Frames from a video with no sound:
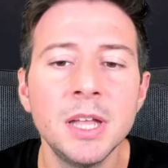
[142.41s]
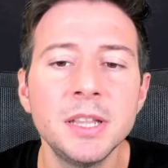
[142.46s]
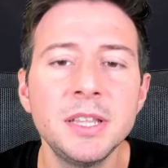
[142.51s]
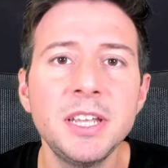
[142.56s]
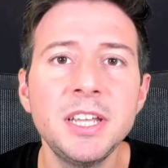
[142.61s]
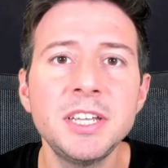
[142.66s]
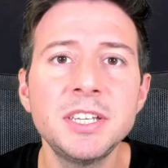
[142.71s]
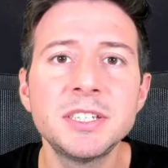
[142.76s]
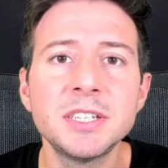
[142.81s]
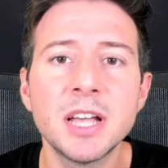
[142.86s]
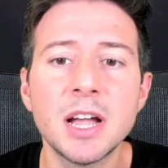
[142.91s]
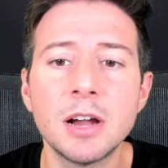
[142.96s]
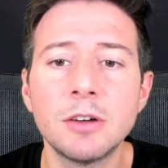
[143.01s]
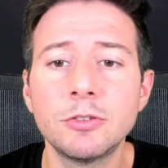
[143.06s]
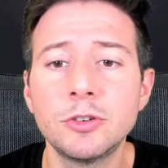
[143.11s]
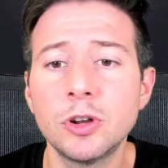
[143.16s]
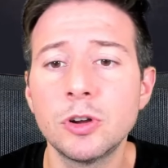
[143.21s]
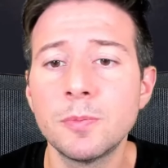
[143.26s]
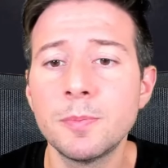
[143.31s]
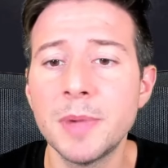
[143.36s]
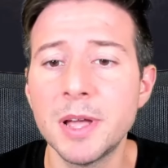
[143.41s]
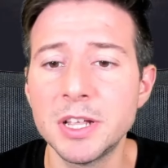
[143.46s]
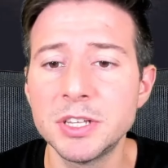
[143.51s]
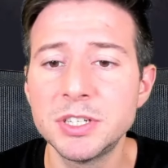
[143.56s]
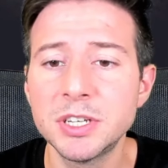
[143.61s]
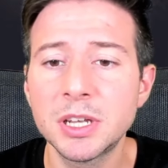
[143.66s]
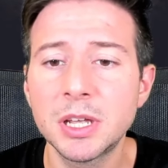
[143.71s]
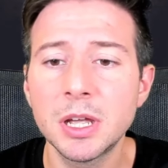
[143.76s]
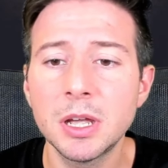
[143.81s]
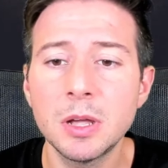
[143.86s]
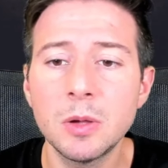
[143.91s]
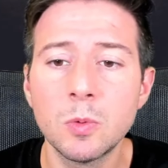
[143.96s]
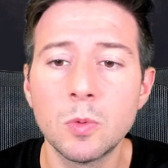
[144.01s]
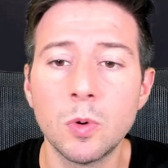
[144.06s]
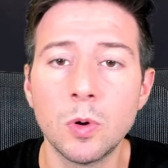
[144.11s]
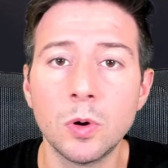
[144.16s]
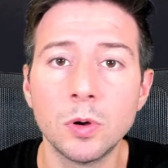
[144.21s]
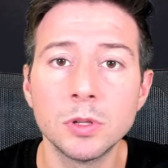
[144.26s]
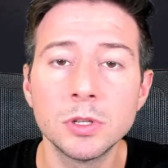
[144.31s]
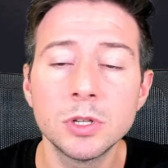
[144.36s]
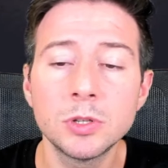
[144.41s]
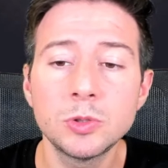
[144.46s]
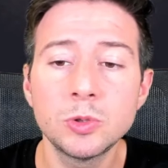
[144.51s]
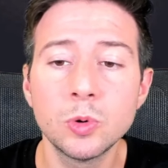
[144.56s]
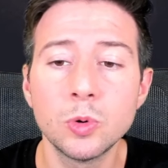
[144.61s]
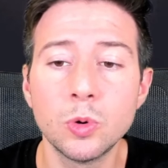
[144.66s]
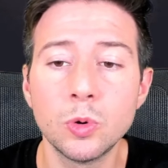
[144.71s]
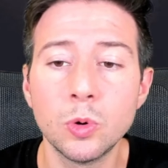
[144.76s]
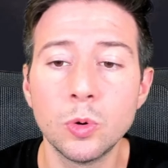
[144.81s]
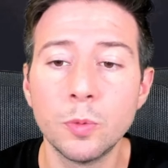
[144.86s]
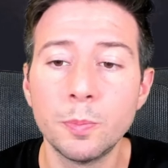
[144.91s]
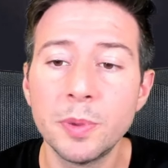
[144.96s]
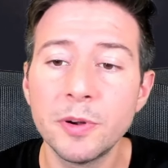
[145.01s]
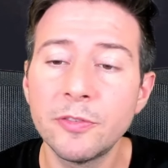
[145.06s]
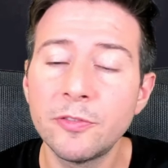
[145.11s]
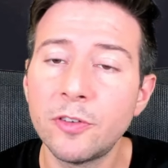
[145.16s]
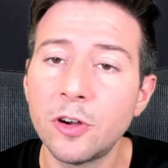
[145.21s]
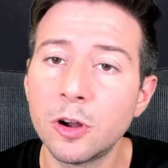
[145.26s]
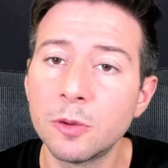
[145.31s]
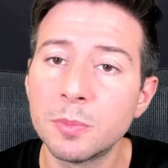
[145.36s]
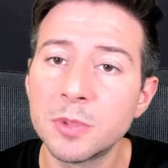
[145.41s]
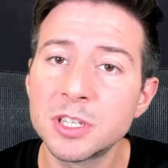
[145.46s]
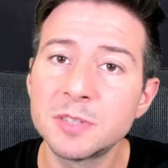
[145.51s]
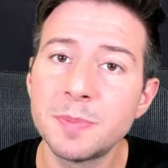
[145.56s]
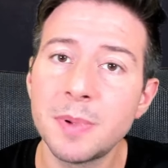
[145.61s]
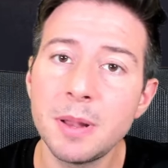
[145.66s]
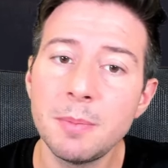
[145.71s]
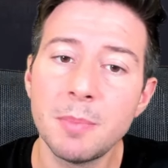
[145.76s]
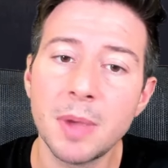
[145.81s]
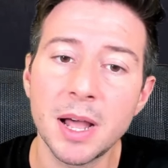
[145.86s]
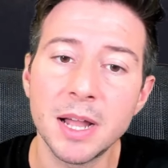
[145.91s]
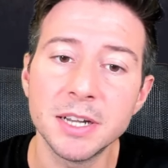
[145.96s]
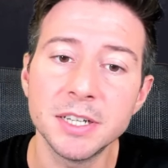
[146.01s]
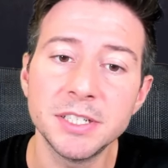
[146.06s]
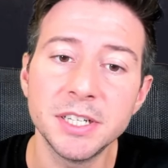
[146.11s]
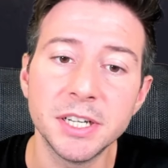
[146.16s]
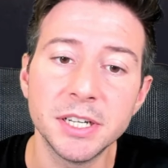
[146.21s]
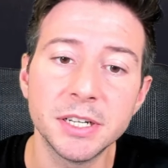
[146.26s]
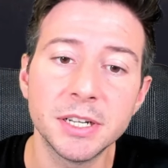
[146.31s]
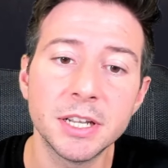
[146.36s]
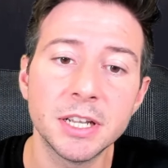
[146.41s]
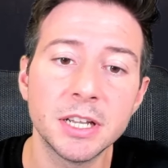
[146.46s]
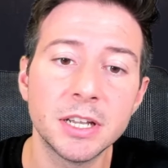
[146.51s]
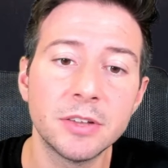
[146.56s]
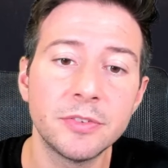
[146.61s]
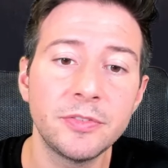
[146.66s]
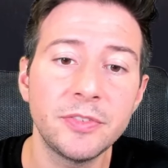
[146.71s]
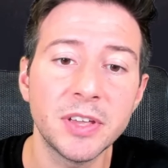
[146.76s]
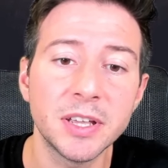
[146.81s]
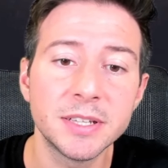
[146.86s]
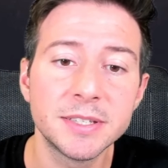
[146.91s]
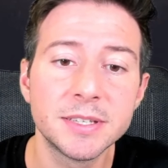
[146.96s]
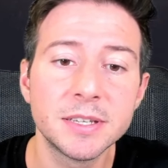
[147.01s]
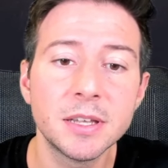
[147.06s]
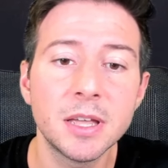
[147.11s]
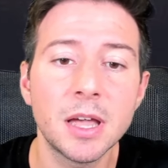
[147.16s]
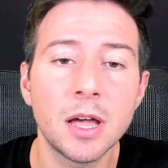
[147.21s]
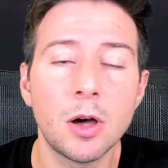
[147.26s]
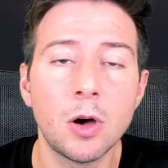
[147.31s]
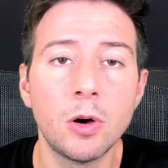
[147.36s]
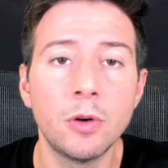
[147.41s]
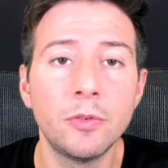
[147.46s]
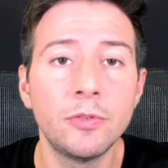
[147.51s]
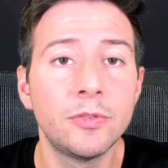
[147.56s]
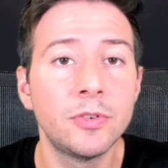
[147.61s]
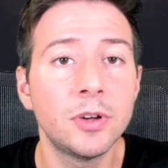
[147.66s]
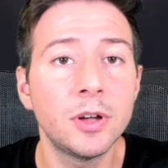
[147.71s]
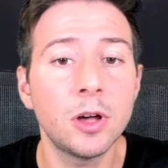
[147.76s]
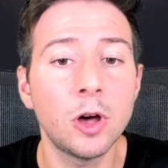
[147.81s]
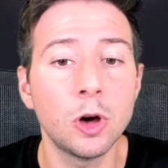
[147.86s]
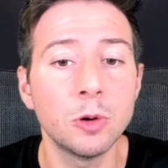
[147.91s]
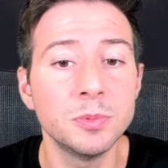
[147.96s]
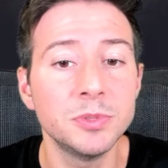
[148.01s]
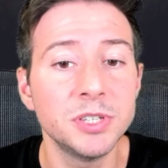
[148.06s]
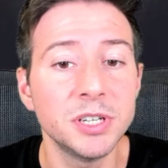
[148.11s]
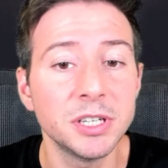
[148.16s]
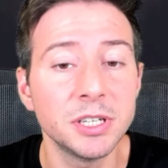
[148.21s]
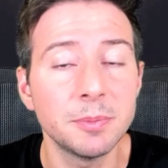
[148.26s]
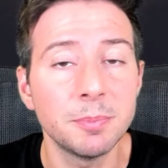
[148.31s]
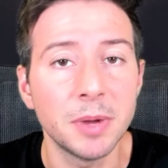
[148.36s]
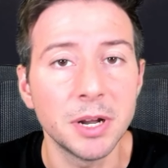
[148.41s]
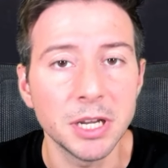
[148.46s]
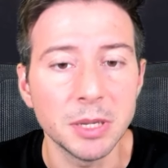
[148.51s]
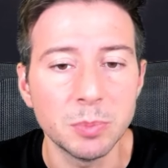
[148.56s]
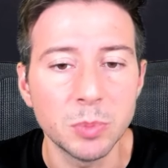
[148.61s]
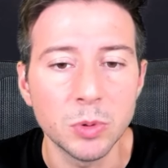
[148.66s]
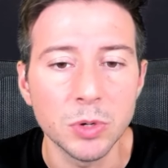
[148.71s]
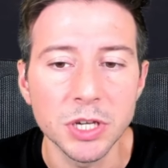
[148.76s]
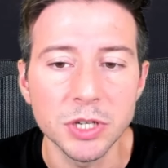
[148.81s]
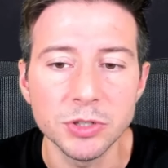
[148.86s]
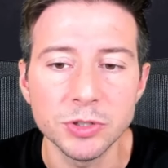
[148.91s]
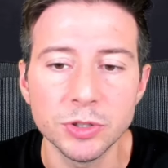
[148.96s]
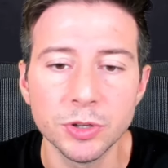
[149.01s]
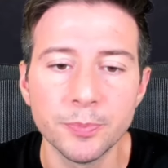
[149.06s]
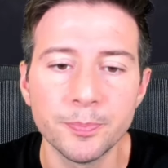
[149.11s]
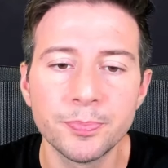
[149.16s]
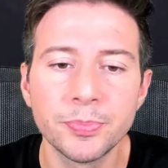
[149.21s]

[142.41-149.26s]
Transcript: These are your magic wand to perform spellbinding feats of object manipulation.